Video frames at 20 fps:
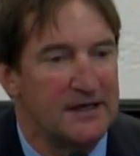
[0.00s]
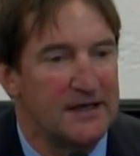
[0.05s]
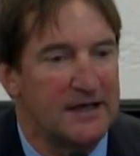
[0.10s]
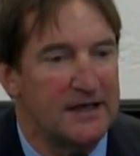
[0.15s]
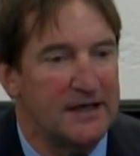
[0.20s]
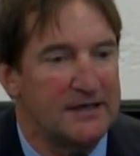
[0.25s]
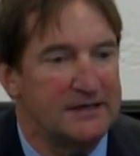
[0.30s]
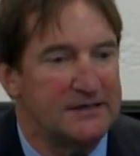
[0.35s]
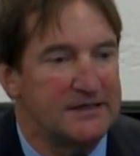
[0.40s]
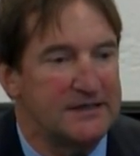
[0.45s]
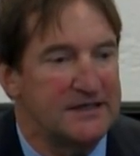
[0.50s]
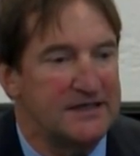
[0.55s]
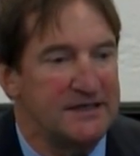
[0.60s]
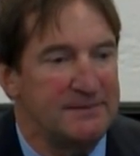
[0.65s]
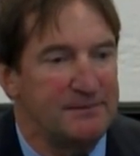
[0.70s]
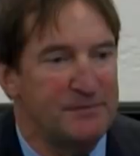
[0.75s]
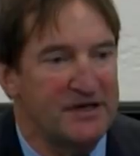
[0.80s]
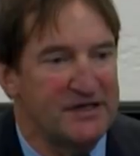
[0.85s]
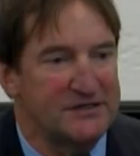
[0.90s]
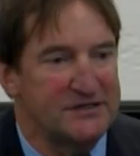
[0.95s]
And he
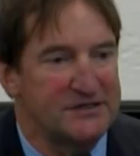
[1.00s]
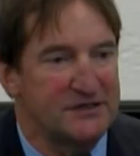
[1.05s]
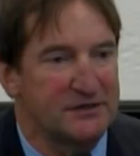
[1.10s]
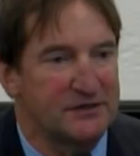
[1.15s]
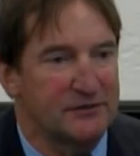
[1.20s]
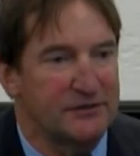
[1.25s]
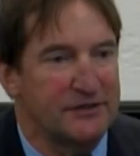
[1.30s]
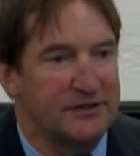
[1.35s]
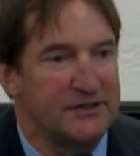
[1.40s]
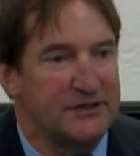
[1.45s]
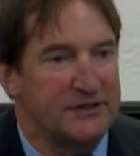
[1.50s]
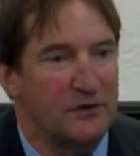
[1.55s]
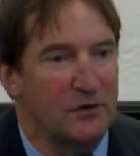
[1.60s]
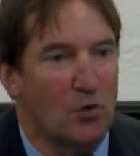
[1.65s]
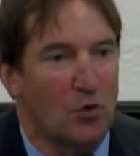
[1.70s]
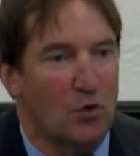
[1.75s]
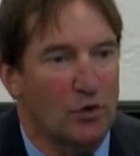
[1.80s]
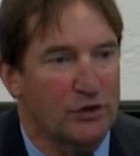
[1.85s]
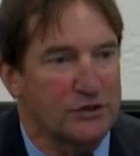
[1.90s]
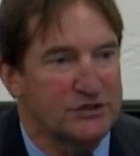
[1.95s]
basically
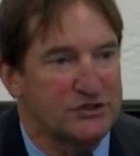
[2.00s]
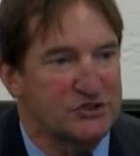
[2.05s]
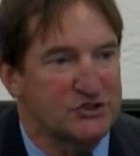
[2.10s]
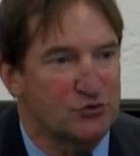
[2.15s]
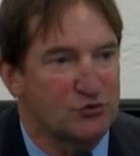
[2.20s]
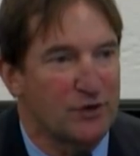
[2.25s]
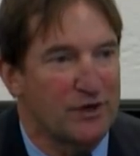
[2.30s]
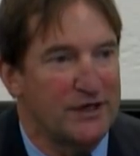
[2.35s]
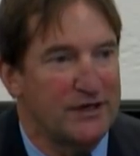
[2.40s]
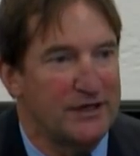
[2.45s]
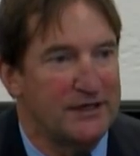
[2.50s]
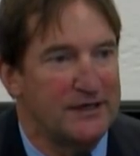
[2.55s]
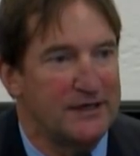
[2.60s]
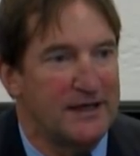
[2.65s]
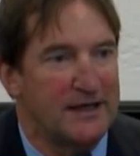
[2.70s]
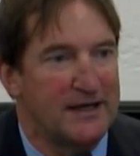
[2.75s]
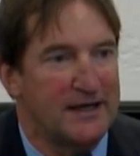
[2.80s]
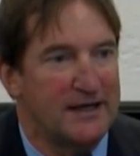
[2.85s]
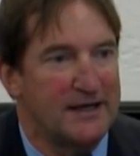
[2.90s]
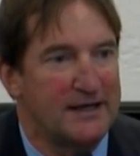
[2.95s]
orchestrated
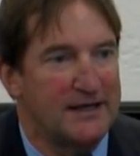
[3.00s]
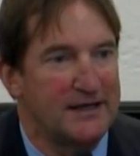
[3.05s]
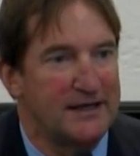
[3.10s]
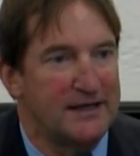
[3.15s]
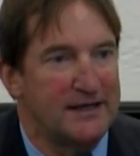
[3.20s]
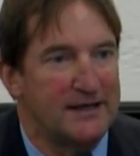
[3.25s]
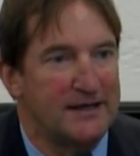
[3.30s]
a,